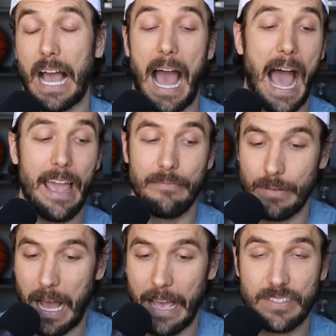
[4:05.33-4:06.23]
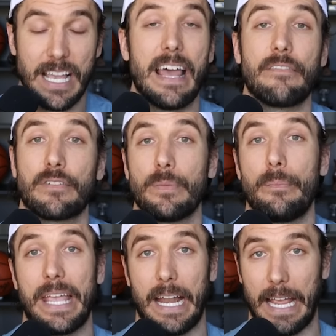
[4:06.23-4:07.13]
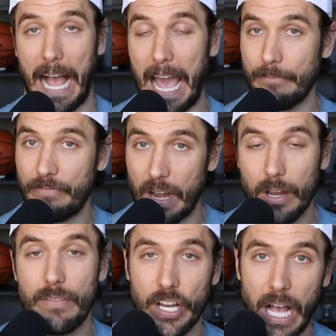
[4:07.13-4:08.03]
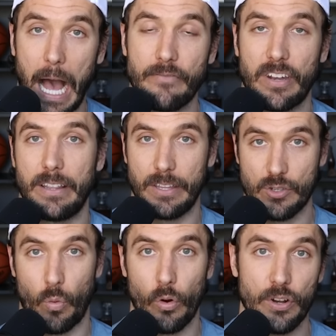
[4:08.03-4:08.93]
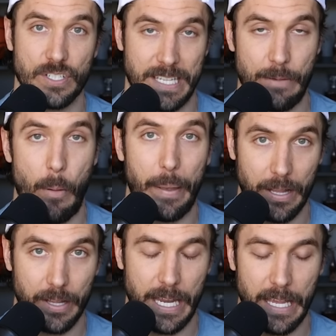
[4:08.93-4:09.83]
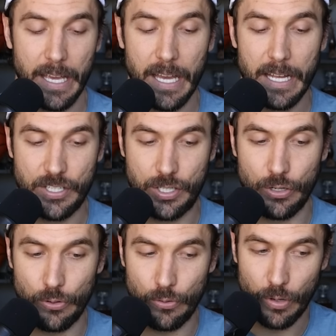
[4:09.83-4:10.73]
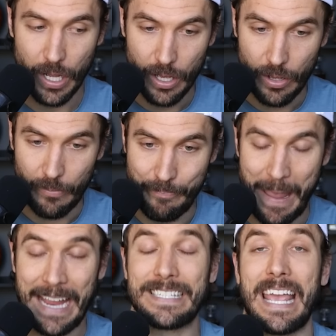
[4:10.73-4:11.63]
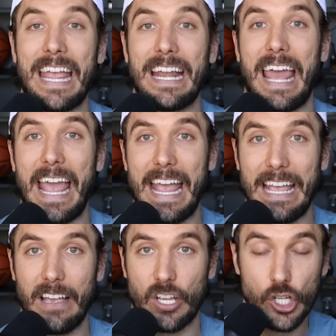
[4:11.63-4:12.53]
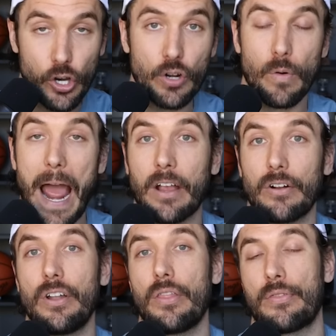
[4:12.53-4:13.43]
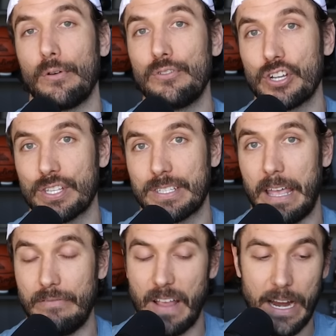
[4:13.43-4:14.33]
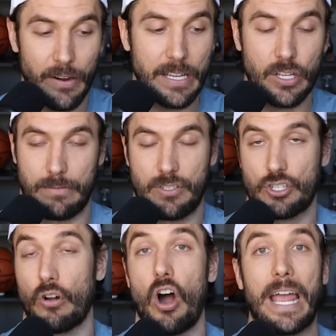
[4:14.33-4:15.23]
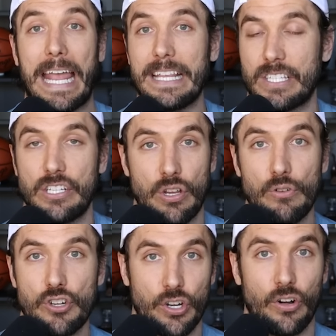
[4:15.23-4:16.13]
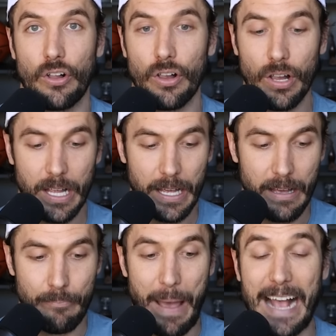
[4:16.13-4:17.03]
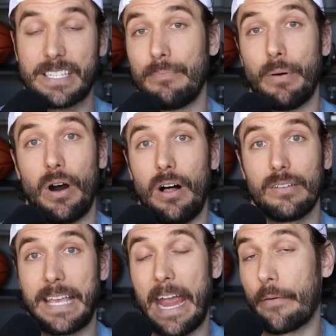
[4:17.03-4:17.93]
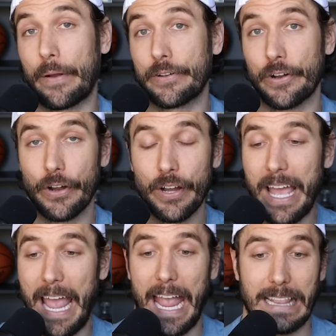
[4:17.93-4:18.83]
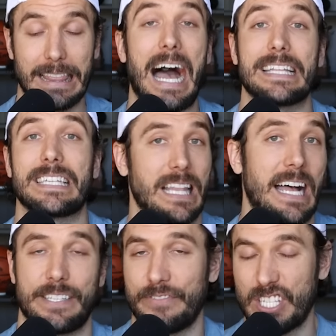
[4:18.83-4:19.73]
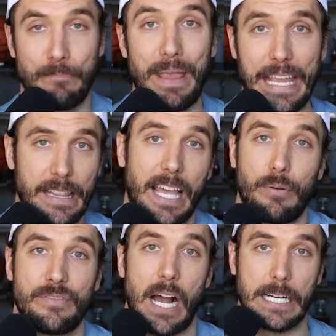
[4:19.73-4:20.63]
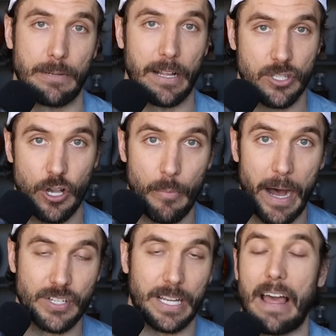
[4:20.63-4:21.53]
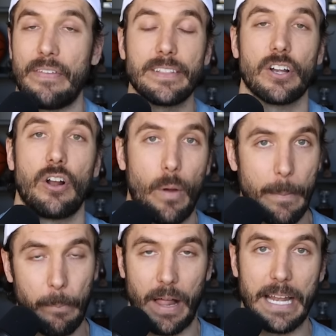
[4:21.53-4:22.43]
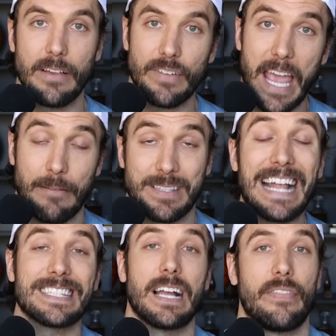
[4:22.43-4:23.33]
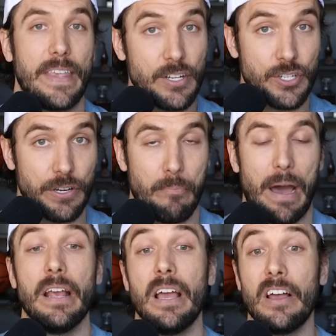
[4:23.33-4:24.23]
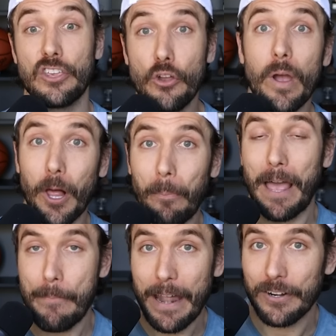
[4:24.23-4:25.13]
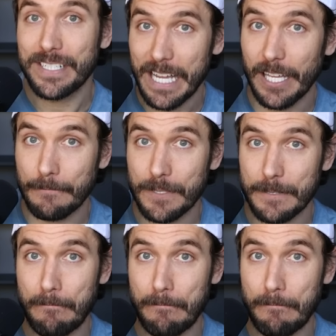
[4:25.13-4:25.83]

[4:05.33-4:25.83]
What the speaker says: I've said that from the beginning. I am very, very confident in this Warriors team ability to maintain a good record through just a very strong institutional basketball character and lots of speed, like we've talked about so much. Like, I think they're going to win plenty of games. That's not the issue, but you will play better teams.